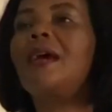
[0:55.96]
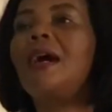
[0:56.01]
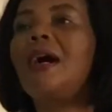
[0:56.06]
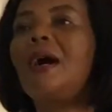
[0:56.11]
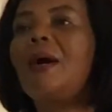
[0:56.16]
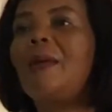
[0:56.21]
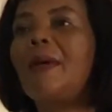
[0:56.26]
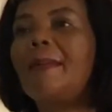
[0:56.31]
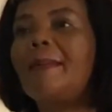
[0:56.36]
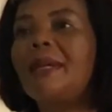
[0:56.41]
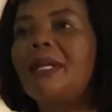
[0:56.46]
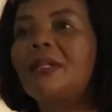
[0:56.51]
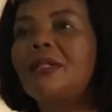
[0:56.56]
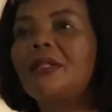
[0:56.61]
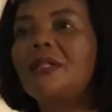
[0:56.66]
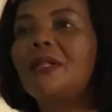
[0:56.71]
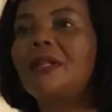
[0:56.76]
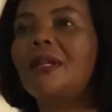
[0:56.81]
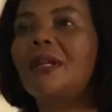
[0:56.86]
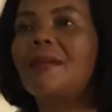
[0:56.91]
our
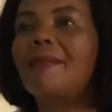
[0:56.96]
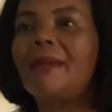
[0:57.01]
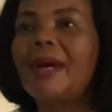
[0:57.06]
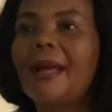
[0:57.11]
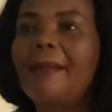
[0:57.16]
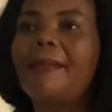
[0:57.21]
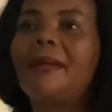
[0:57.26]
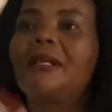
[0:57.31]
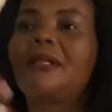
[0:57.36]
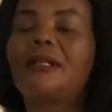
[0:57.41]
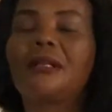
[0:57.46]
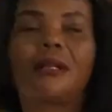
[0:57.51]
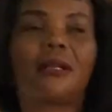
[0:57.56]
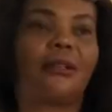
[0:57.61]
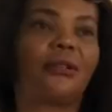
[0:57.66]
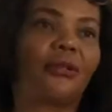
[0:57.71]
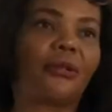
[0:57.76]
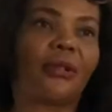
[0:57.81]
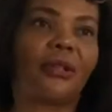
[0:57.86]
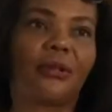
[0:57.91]
mentoring, my
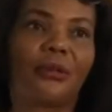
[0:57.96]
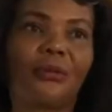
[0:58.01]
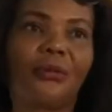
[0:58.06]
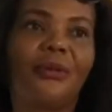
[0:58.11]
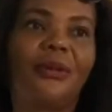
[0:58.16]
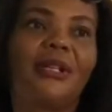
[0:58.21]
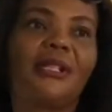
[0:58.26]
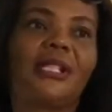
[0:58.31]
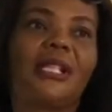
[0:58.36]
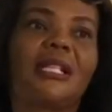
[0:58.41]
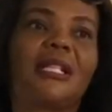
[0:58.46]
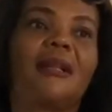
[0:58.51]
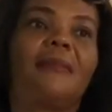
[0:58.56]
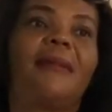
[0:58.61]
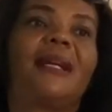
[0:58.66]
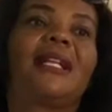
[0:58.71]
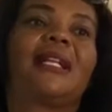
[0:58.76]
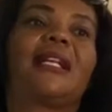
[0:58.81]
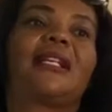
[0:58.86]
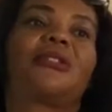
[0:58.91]
mentoring to the two
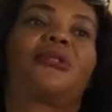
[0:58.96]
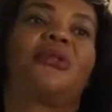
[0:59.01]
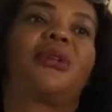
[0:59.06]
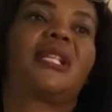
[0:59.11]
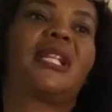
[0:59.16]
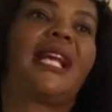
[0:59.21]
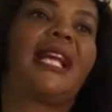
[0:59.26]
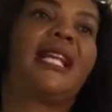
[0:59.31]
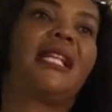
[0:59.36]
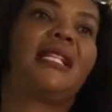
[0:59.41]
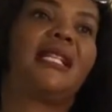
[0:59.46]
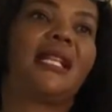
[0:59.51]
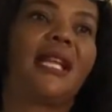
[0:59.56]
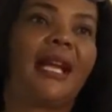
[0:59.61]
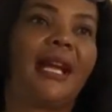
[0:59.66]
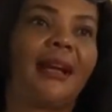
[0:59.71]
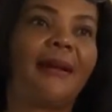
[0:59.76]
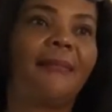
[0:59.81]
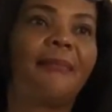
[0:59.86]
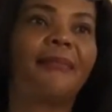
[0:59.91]
gentlemen does not end
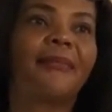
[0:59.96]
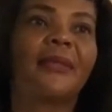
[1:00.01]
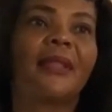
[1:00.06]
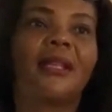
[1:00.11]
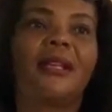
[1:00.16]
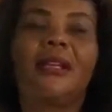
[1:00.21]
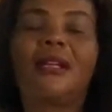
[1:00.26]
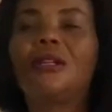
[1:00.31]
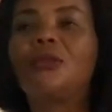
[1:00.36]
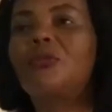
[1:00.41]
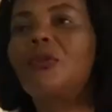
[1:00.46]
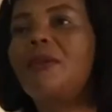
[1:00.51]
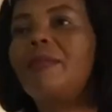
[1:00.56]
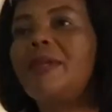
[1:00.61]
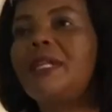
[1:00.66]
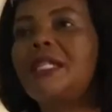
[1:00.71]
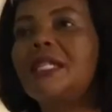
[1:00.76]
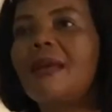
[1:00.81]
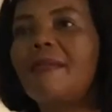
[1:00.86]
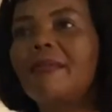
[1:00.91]
here. It will
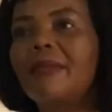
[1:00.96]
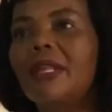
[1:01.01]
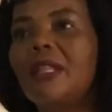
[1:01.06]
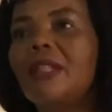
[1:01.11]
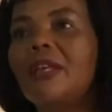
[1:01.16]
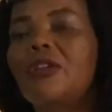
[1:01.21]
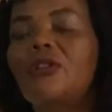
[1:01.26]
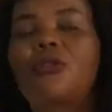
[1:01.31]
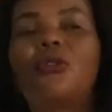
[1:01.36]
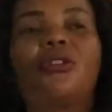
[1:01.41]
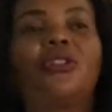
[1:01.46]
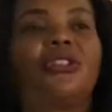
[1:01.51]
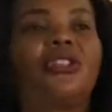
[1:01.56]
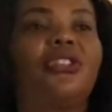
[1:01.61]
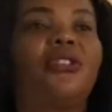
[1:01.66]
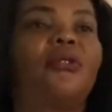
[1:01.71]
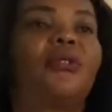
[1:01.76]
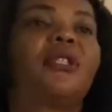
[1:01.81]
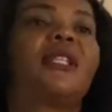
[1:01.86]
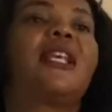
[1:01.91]
be something that
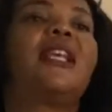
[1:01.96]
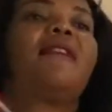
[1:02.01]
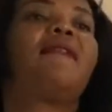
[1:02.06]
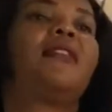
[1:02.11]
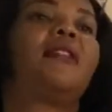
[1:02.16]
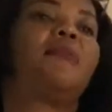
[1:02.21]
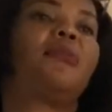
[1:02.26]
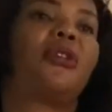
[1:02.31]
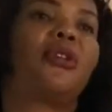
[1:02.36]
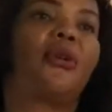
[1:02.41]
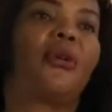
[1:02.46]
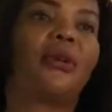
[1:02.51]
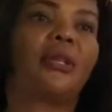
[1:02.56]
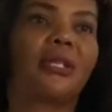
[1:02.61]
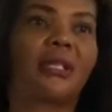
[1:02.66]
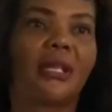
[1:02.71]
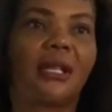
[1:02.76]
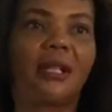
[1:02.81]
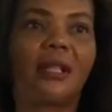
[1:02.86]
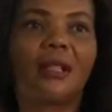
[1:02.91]
continues even
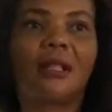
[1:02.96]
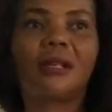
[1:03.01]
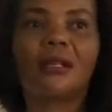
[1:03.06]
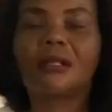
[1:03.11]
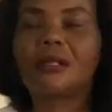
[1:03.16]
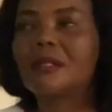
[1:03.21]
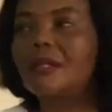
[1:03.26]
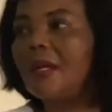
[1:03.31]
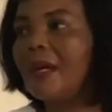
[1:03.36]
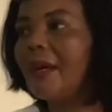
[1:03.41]
beyond this